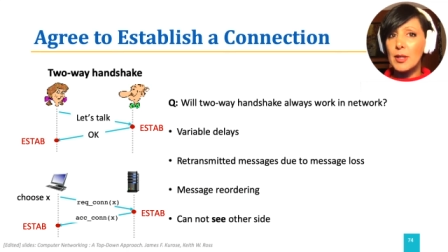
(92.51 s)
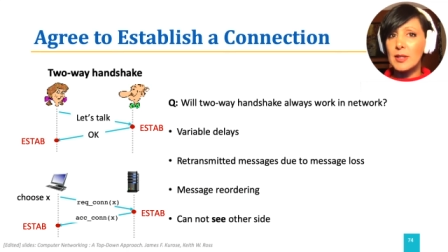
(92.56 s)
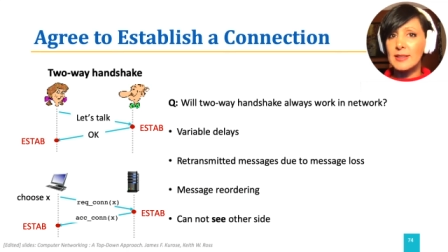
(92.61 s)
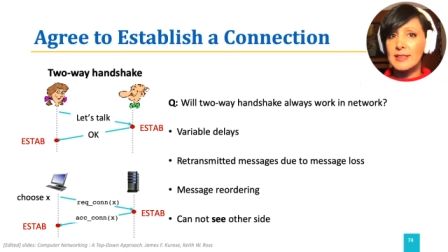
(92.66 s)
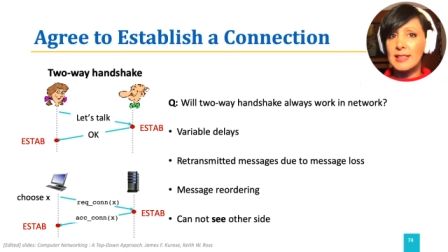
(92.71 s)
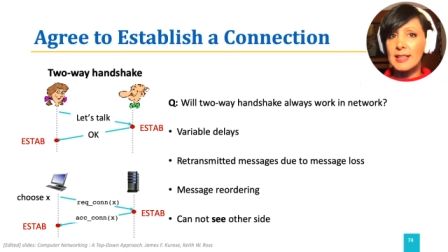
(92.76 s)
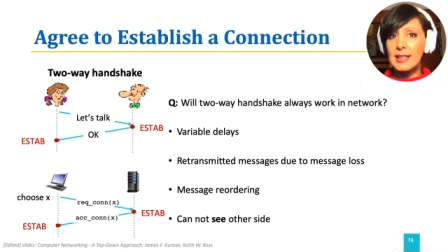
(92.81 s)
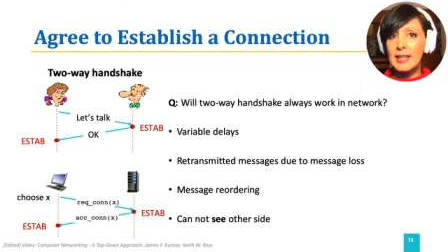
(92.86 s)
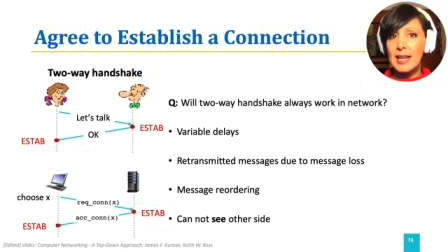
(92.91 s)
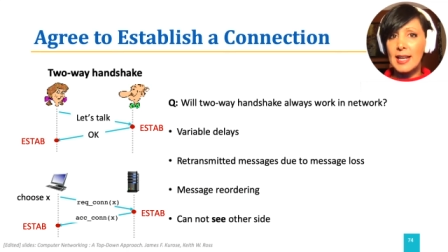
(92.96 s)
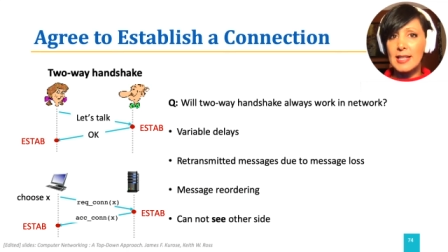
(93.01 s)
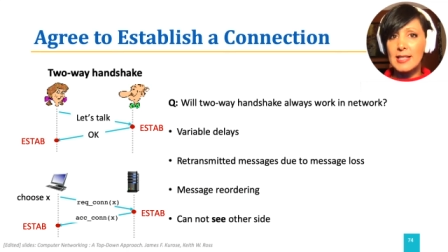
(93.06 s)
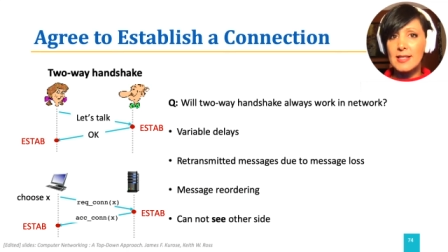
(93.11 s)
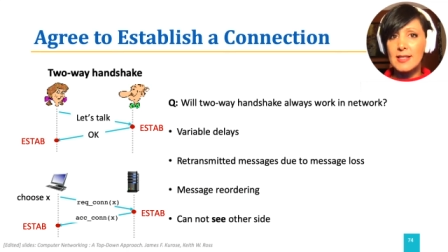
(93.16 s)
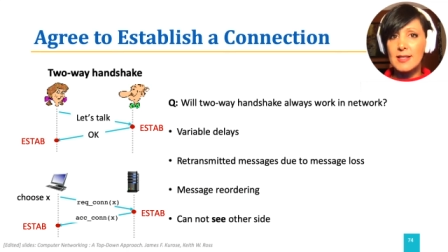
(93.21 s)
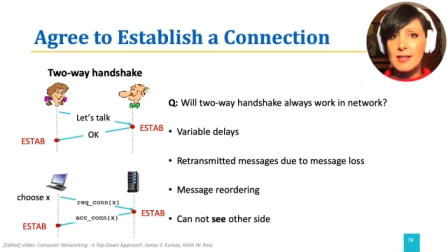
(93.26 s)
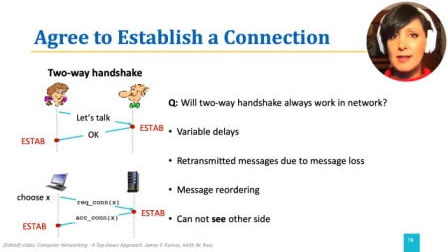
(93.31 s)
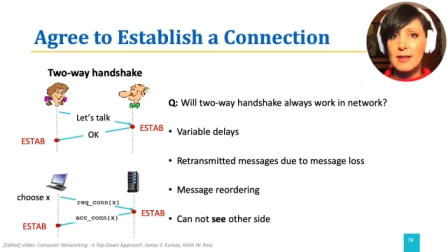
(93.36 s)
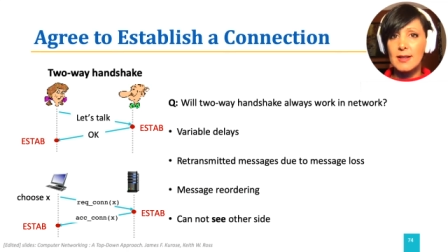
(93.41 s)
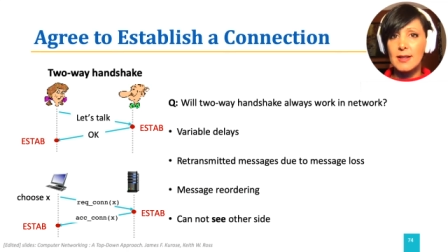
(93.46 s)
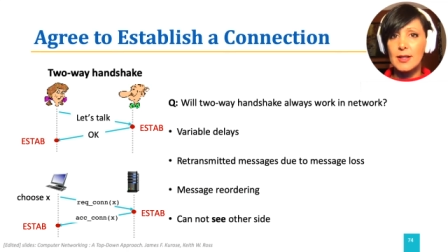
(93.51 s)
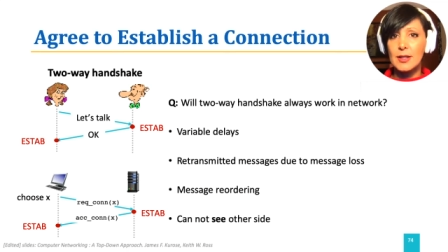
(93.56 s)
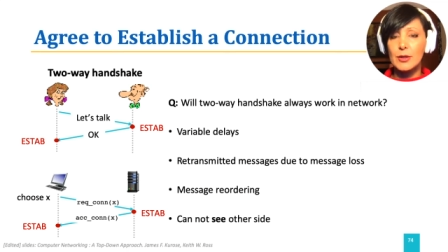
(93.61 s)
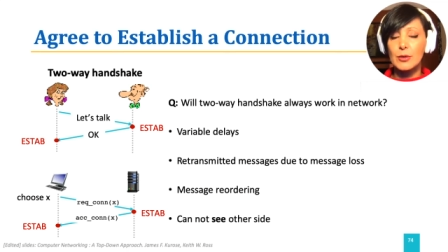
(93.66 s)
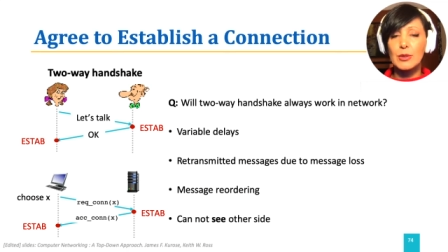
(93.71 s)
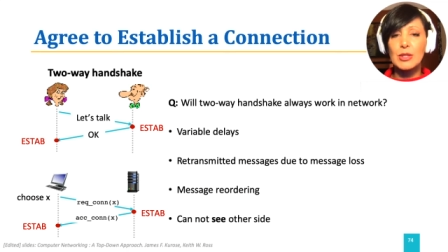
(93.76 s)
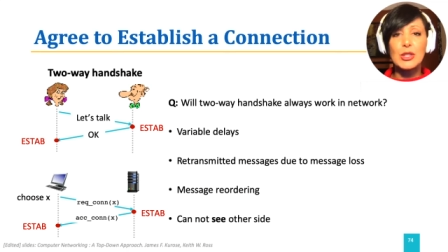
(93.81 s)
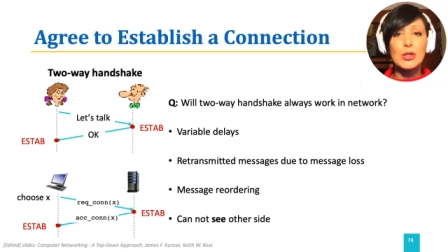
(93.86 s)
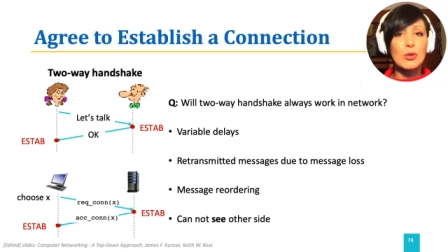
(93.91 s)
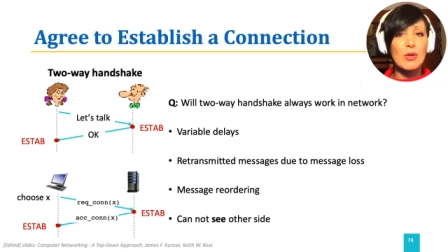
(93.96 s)
delays,
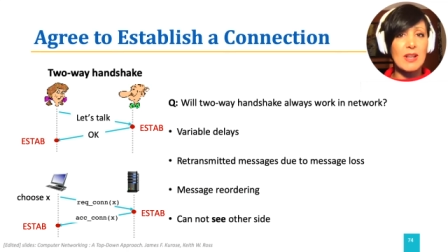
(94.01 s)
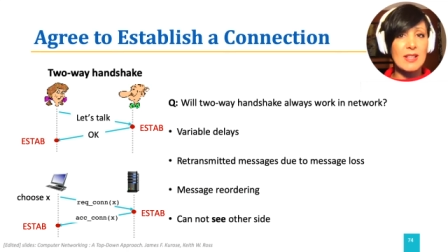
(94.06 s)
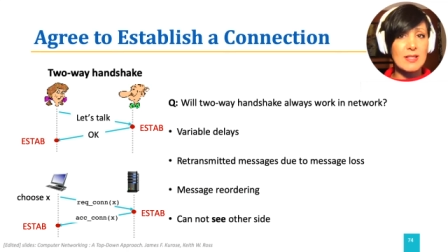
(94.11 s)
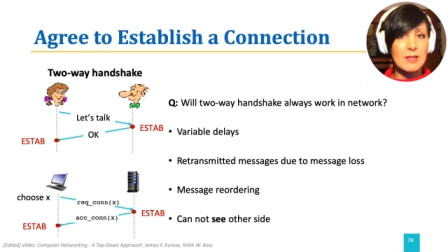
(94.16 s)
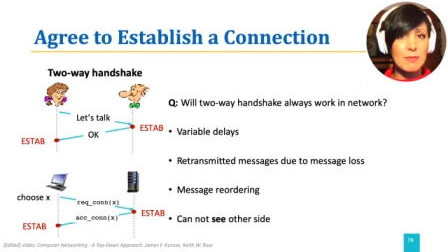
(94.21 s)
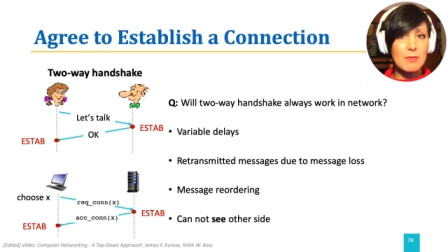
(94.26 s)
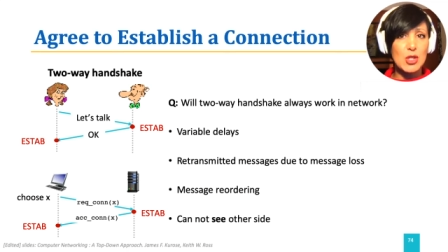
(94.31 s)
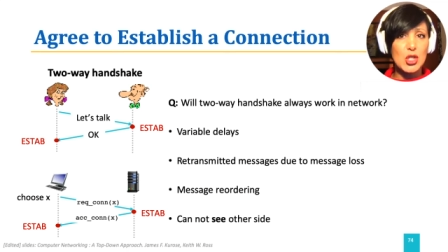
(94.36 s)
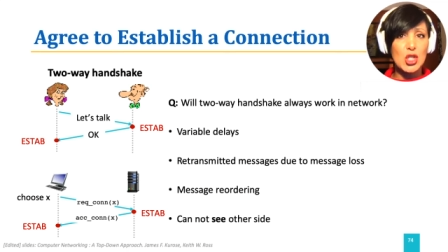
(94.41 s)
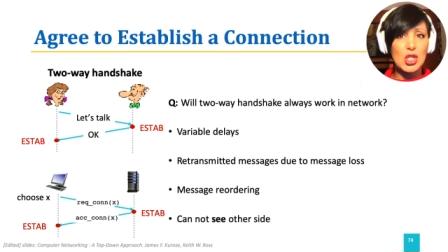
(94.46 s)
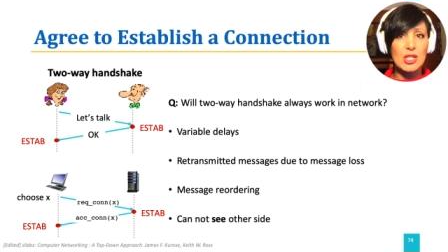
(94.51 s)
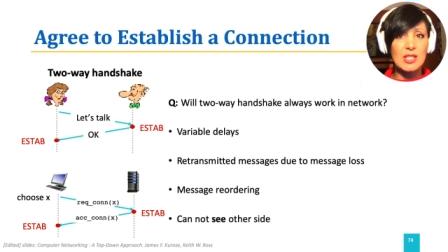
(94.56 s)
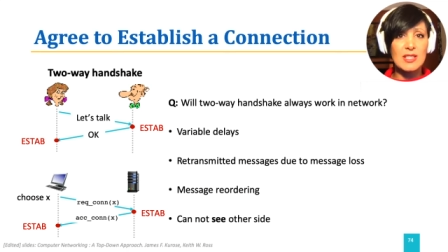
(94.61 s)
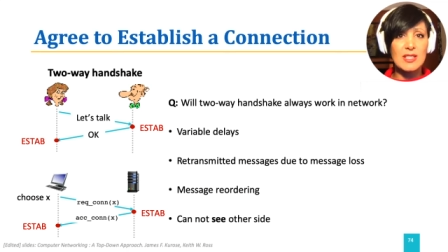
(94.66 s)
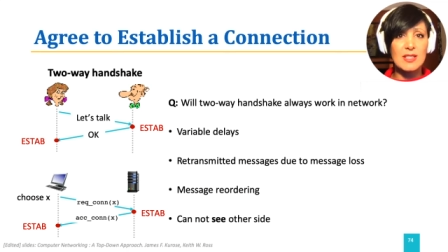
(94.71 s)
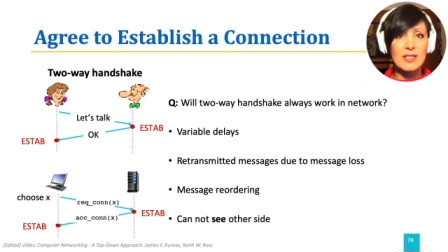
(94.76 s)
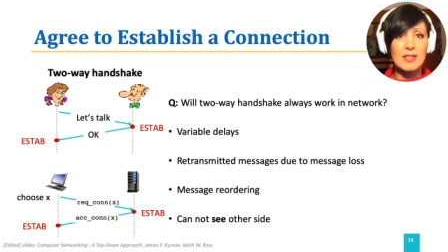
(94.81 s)
retransmissions,